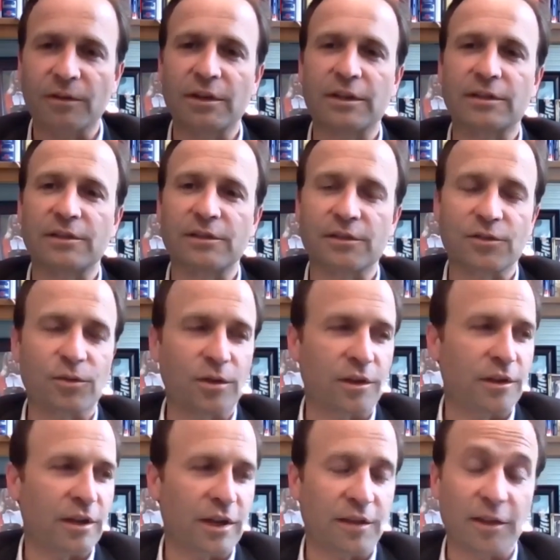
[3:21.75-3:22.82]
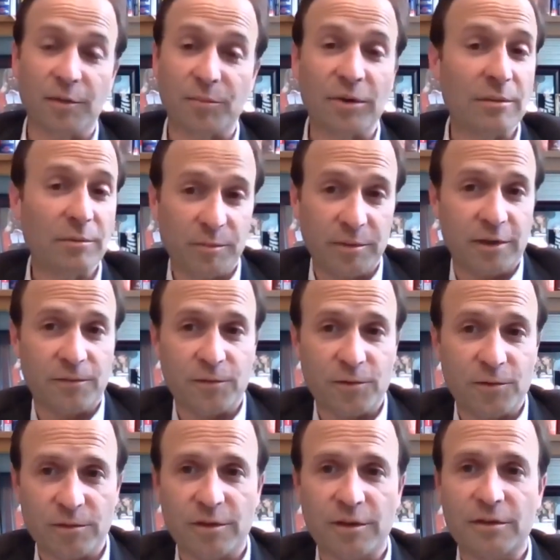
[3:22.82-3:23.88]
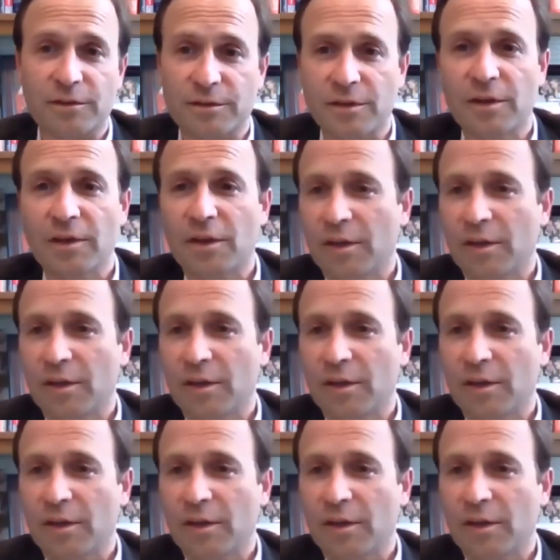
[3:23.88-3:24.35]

It's the sort of thing I think probably in a few years